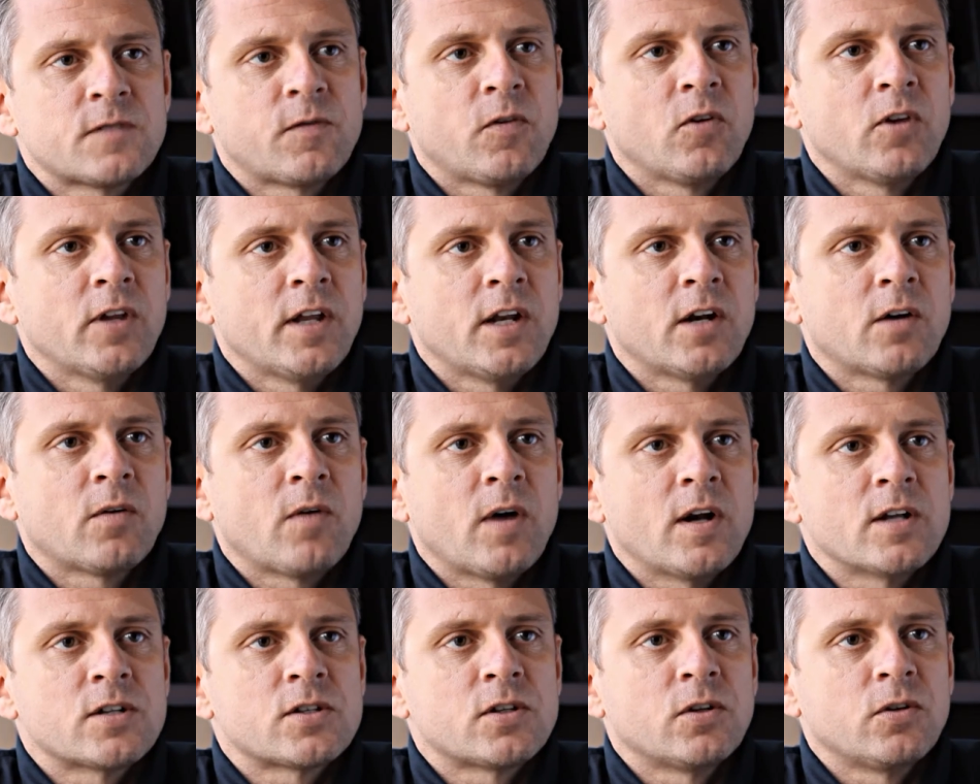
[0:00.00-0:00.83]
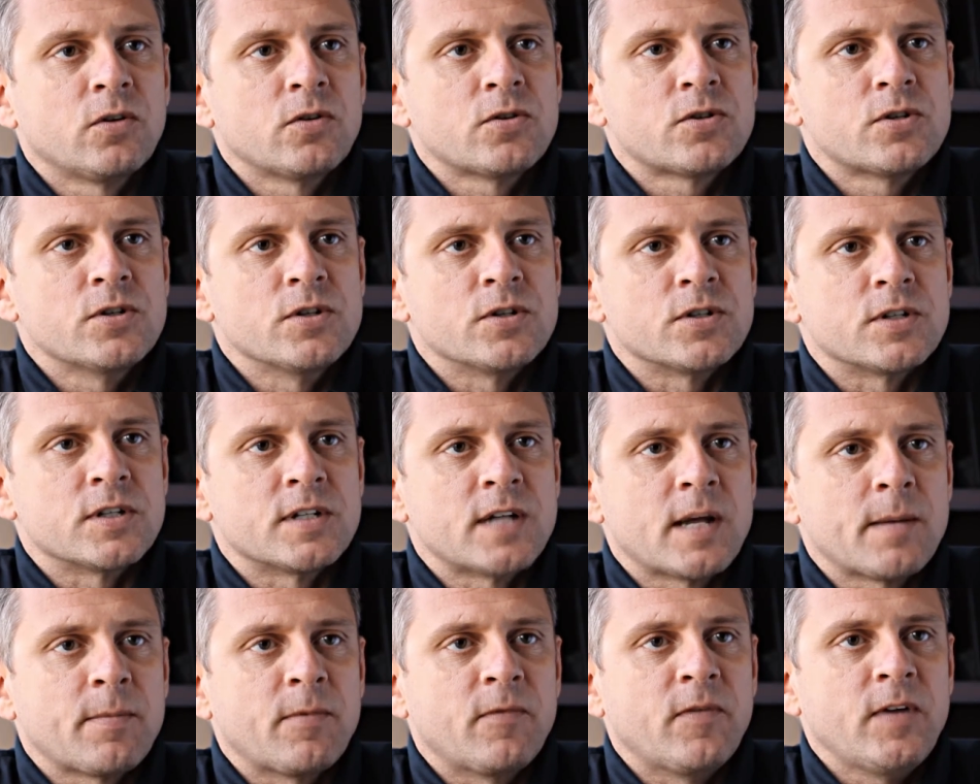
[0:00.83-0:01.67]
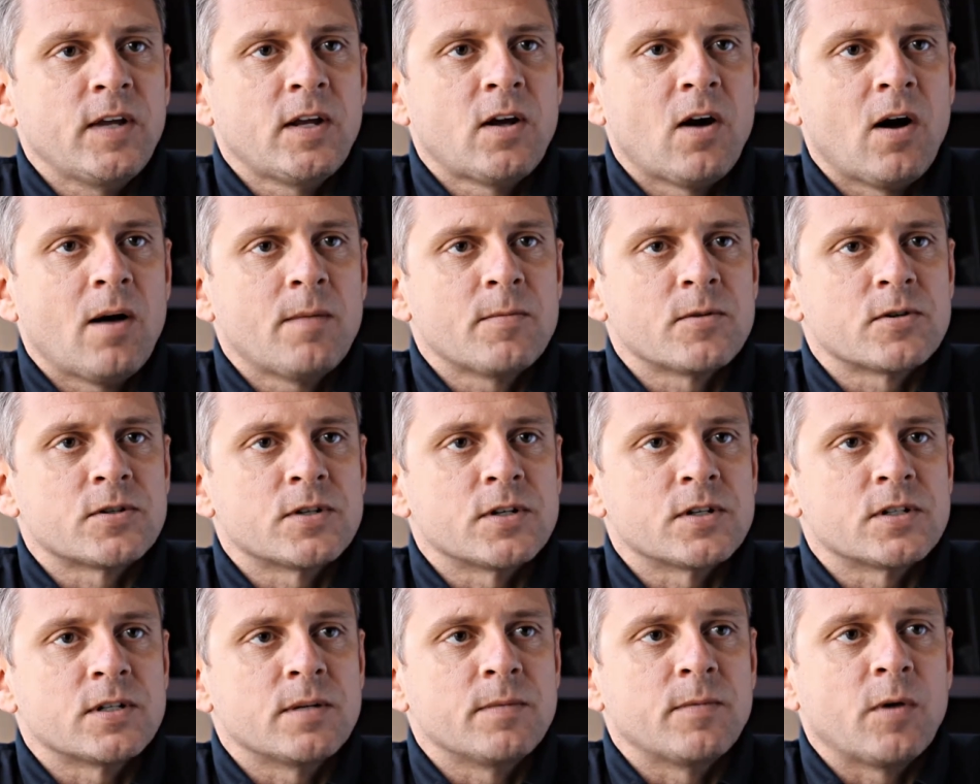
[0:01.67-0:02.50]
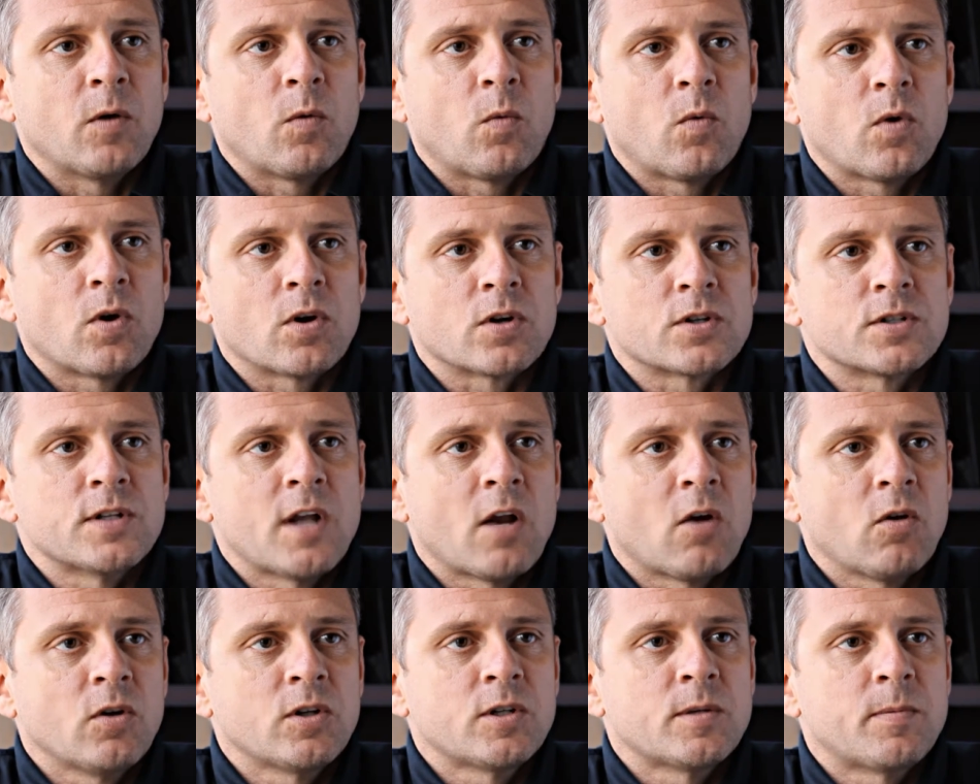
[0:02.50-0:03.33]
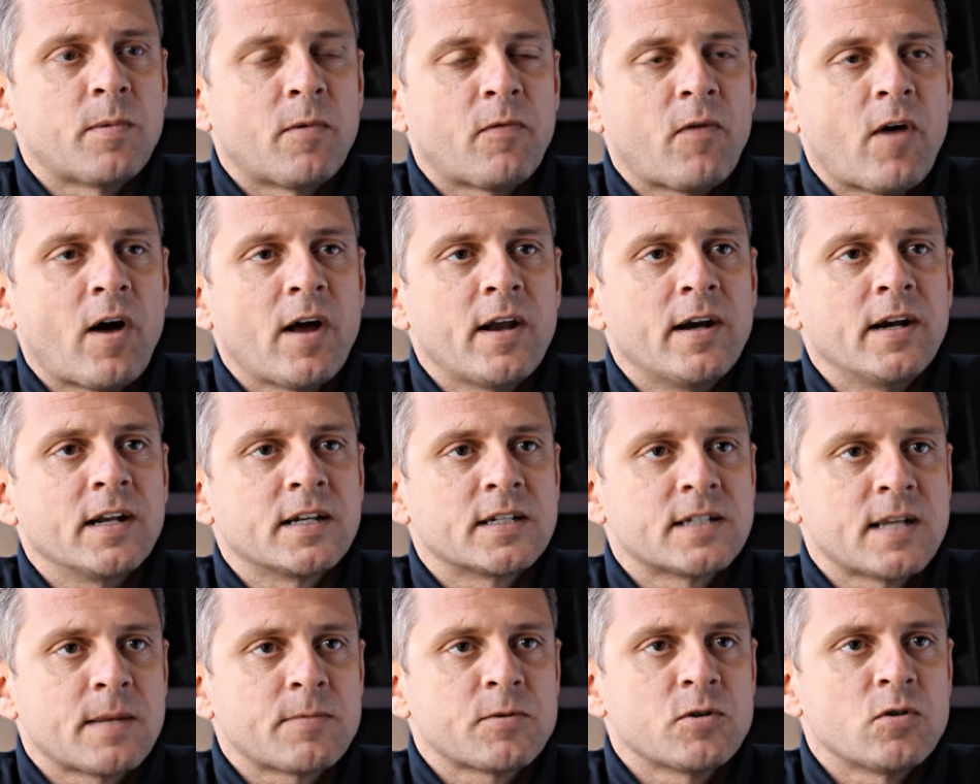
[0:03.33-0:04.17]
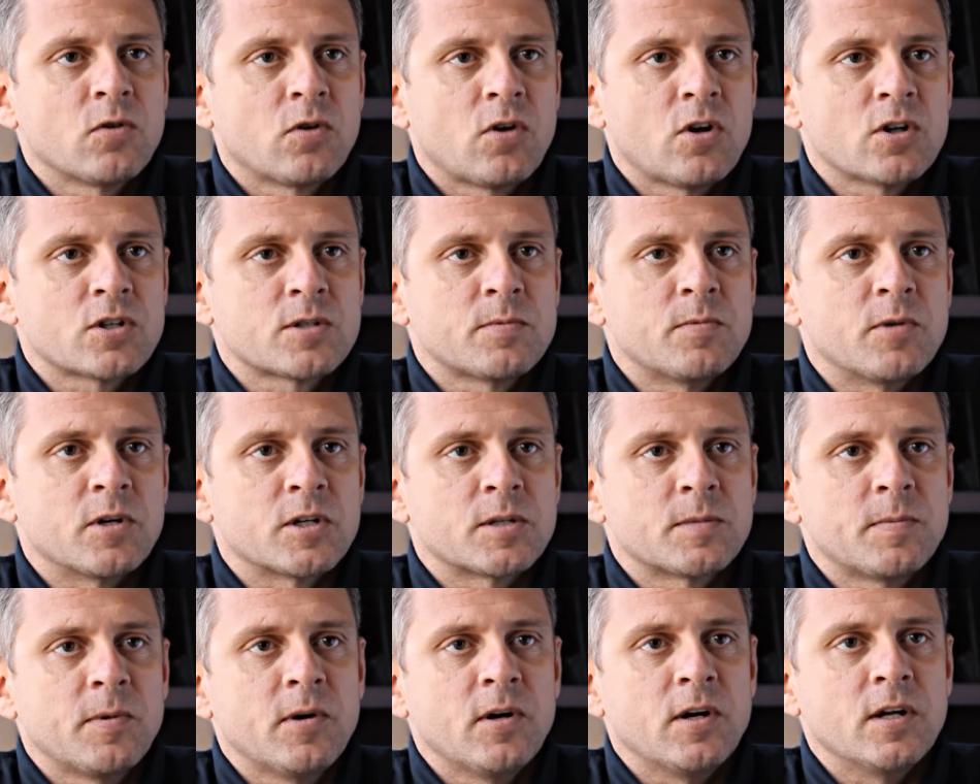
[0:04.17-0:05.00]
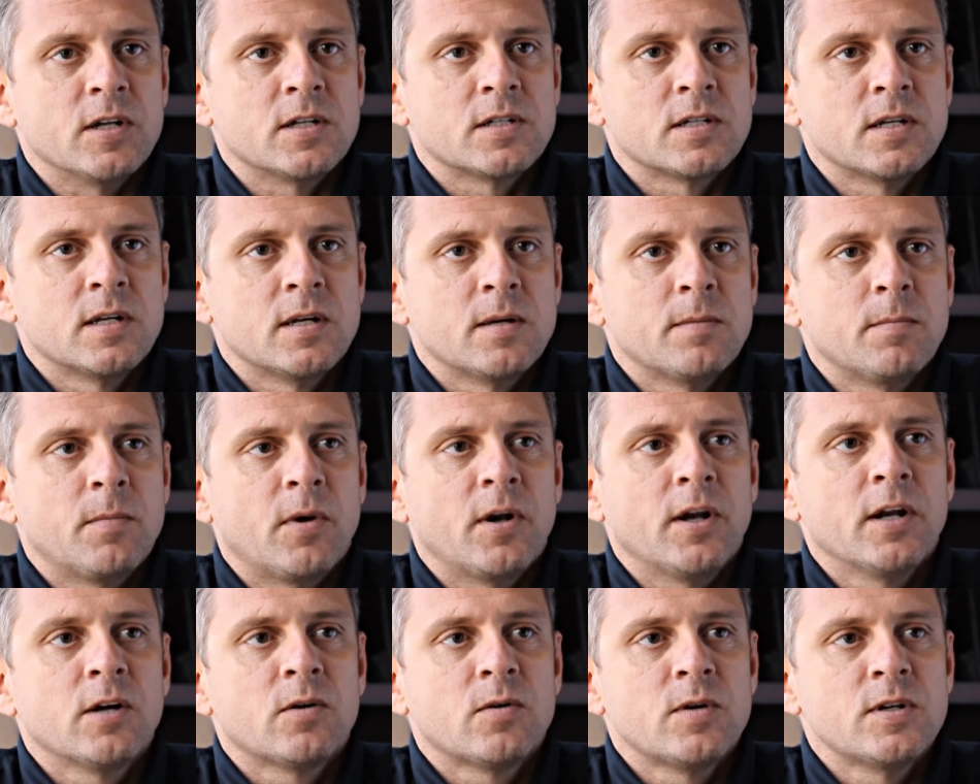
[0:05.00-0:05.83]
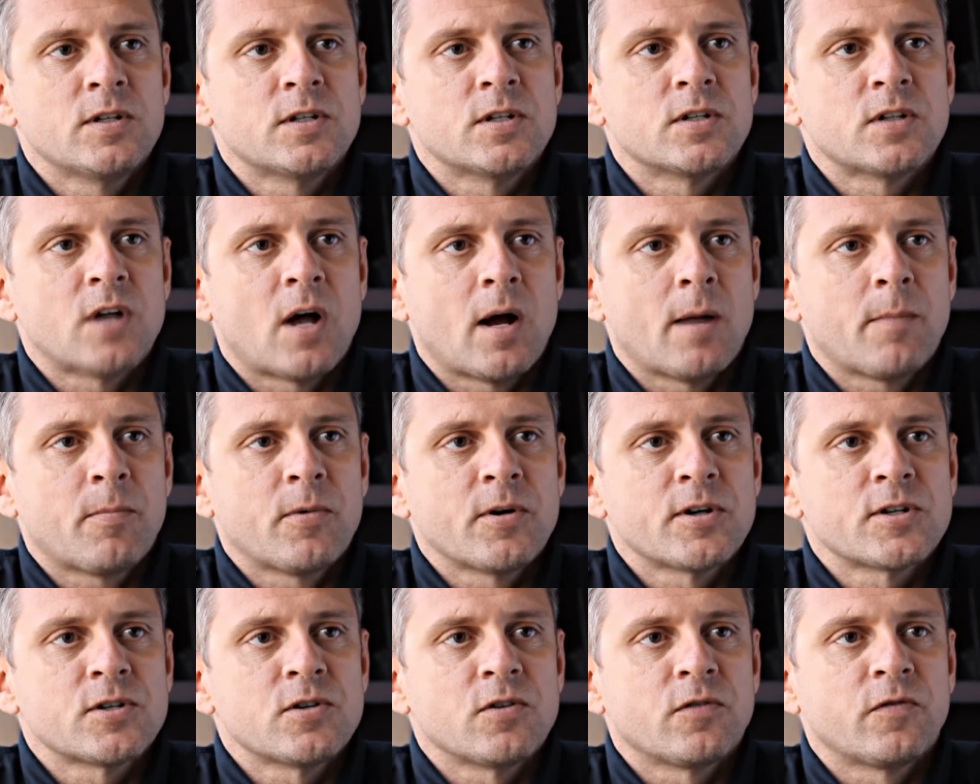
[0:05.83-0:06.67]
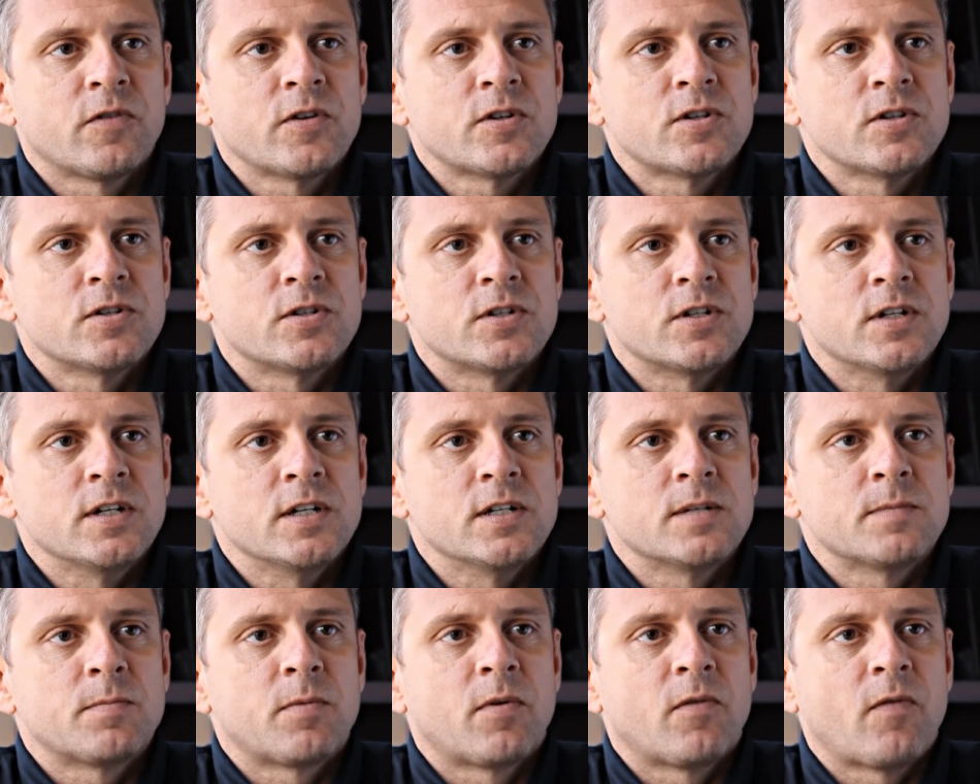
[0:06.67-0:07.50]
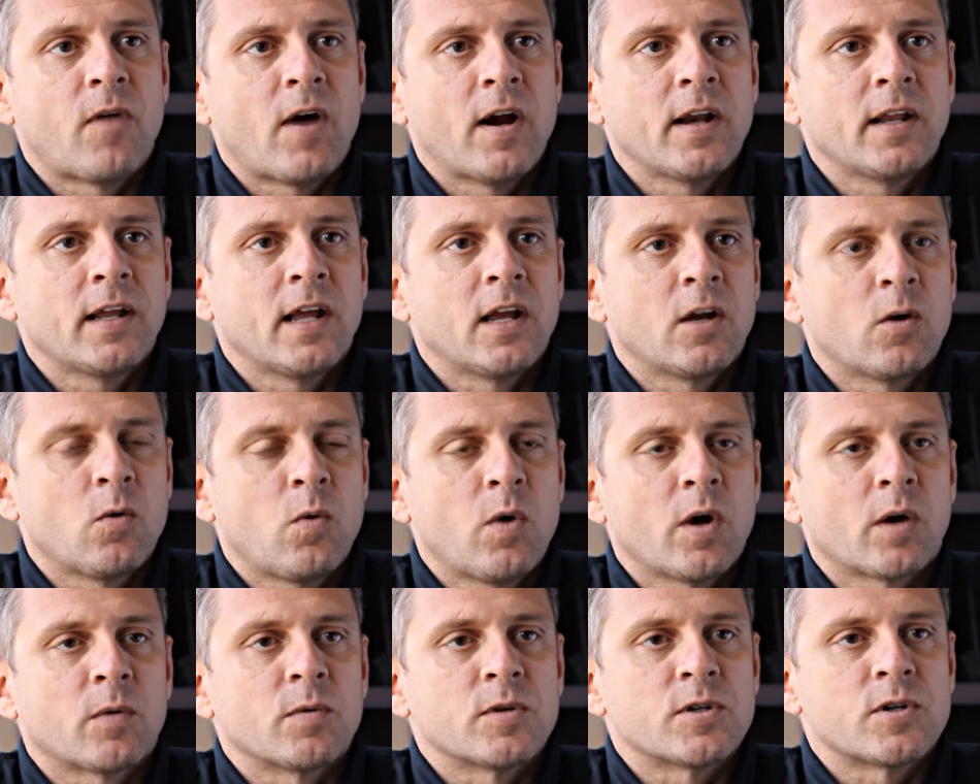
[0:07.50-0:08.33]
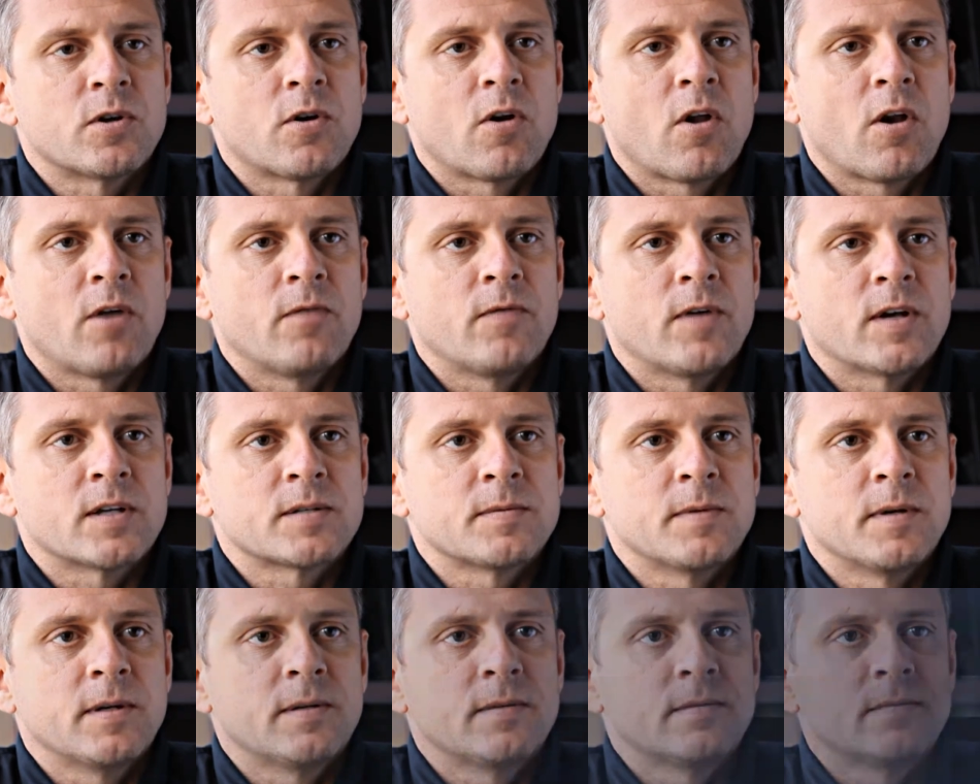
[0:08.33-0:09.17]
fully integrated solution is the type of e-commerce system that works not only to provide an exceptional customer experience, but increases operational efficiencies, providing a quick return on investment.